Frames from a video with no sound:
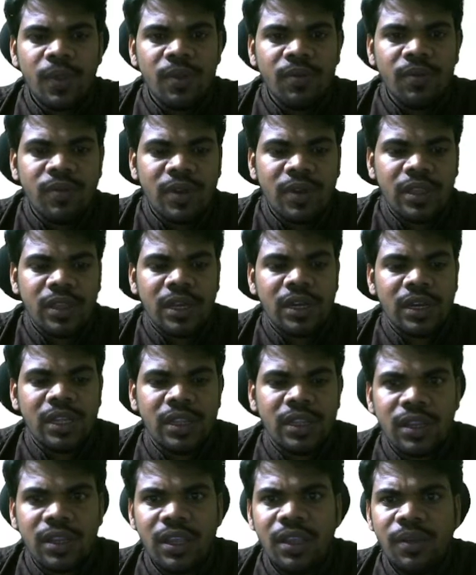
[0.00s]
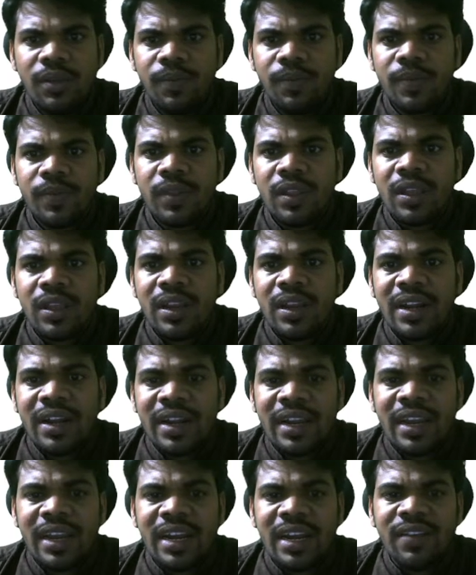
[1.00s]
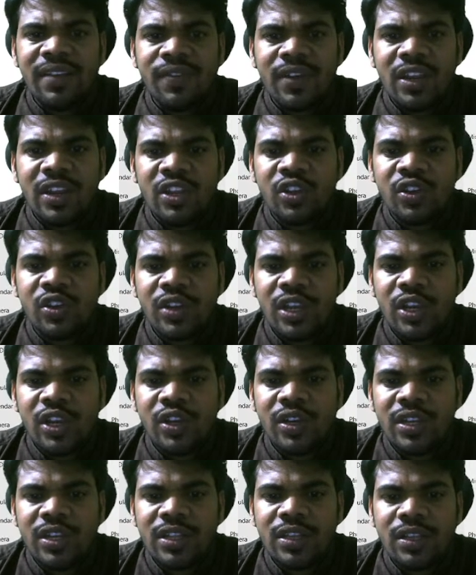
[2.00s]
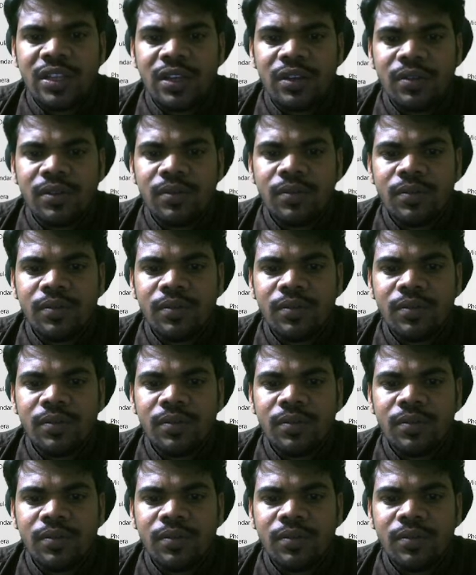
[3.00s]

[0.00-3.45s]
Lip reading: For 33, de-differentiation is the